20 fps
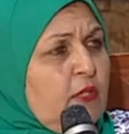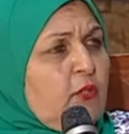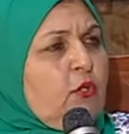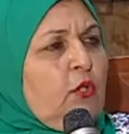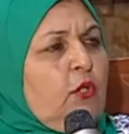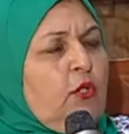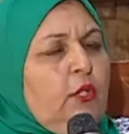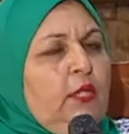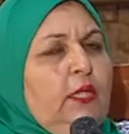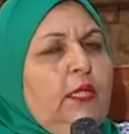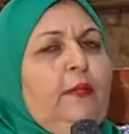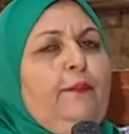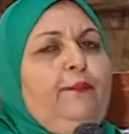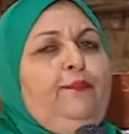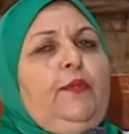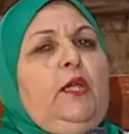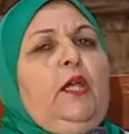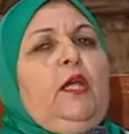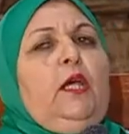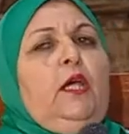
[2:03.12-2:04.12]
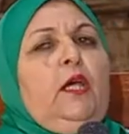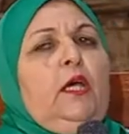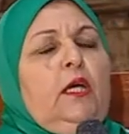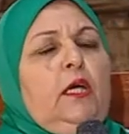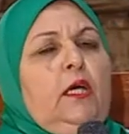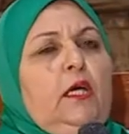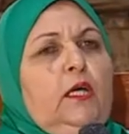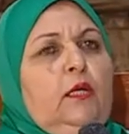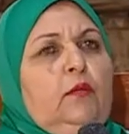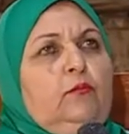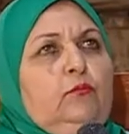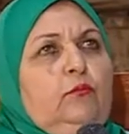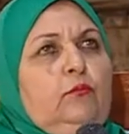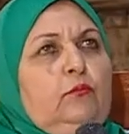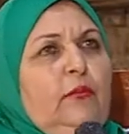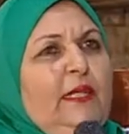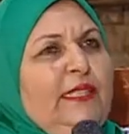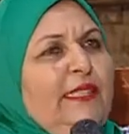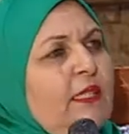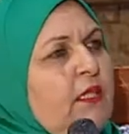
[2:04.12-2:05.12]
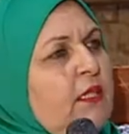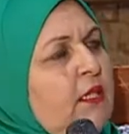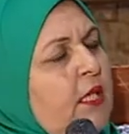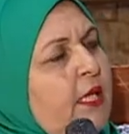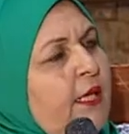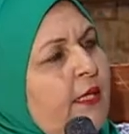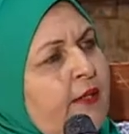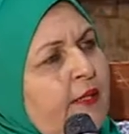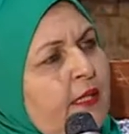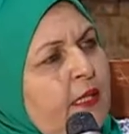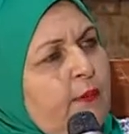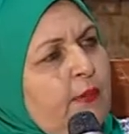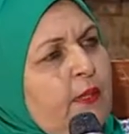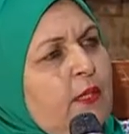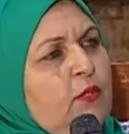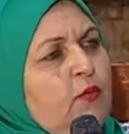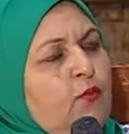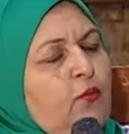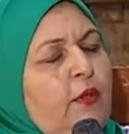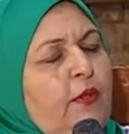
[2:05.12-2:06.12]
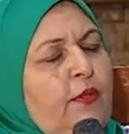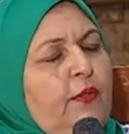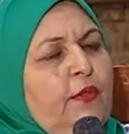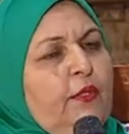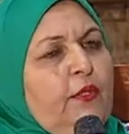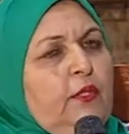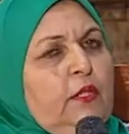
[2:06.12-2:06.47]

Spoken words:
so he made an agreement with